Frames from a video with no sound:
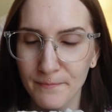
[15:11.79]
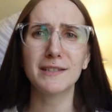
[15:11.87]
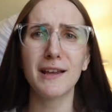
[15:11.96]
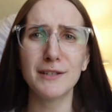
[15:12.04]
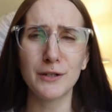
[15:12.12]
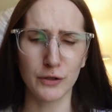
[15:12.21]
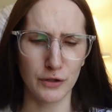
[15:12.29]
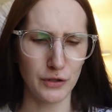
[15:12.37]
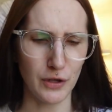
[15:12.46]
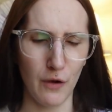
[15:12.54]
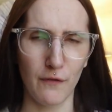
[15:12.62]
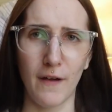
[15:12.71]
These guys are
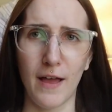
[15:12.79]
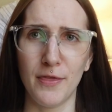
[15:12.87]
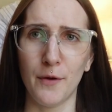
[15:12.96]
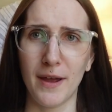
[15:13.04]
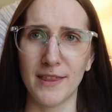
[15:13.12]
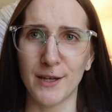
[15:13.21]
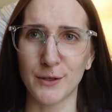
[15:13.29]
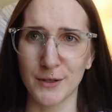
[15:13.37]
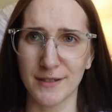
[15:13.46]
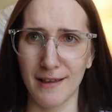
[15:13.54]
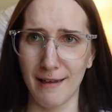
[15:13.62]
so fun, the way they just